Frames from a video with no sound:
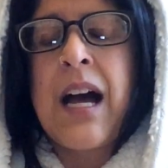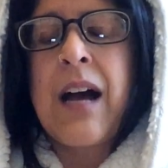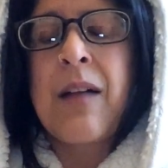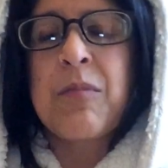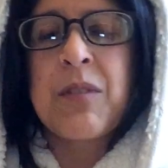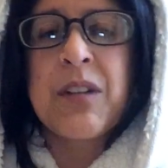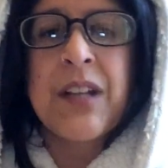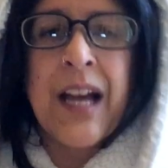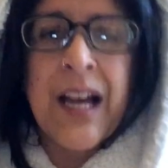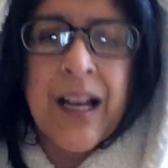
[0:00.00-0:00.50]

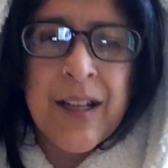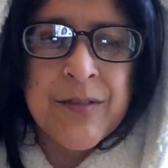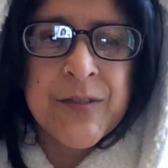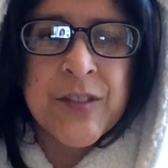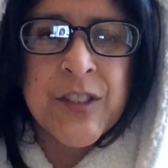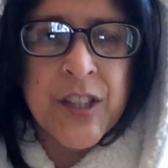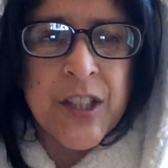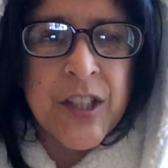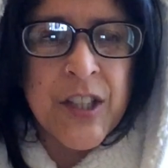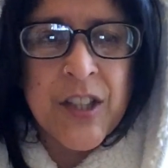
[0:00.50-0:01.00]
I'm going to have
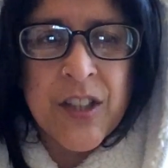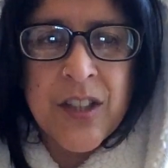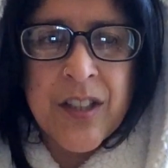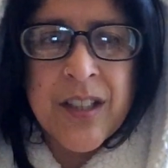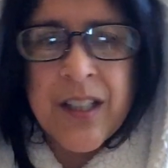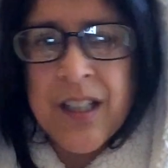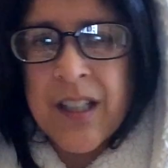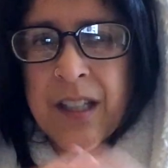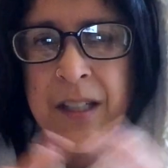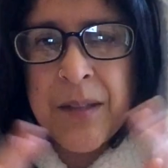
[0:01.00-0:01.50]
to
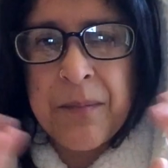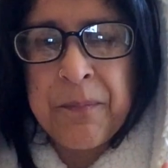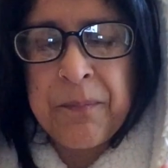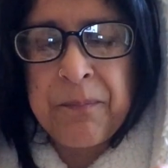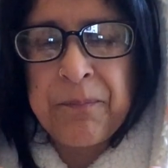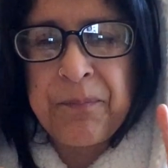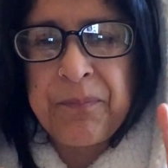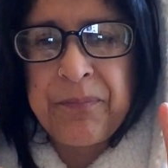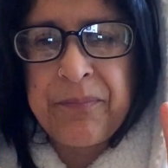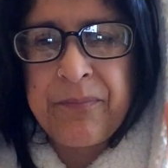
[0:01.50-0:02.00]

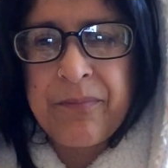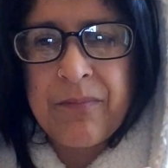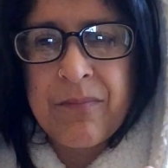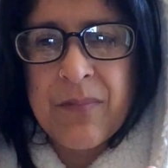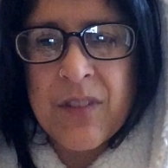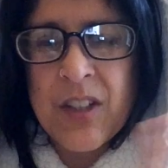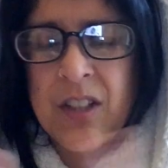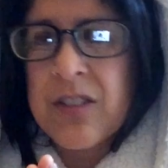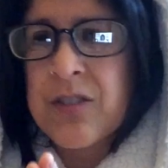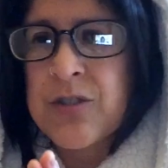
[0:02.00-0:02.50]

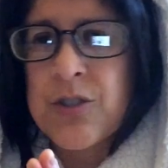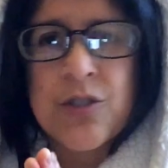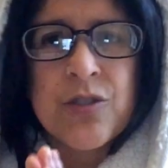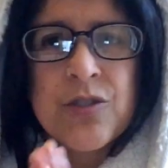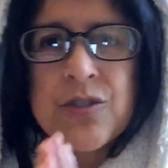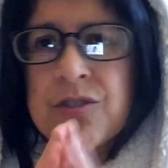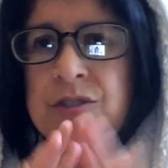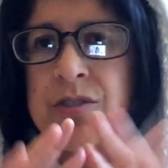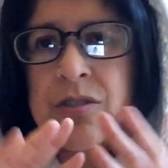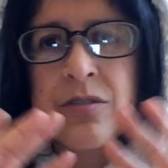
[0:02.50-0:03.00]

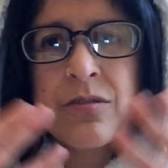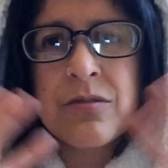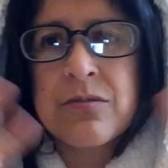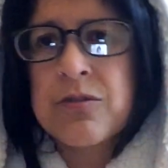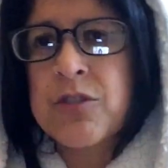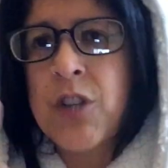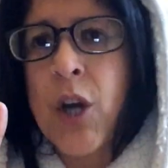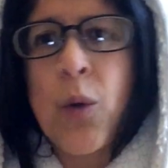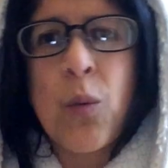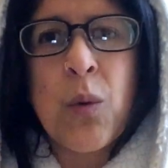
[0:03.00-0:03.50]
just
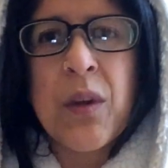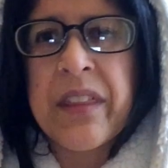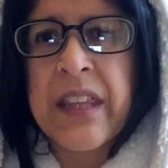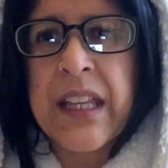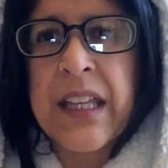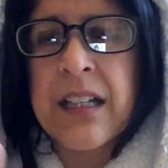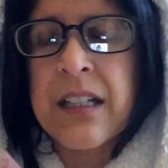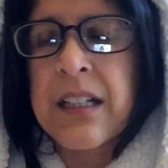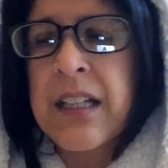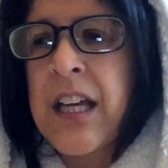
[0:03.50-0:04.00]
go with
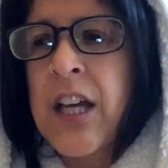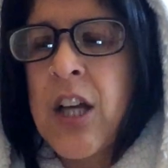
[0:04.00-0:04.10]
it.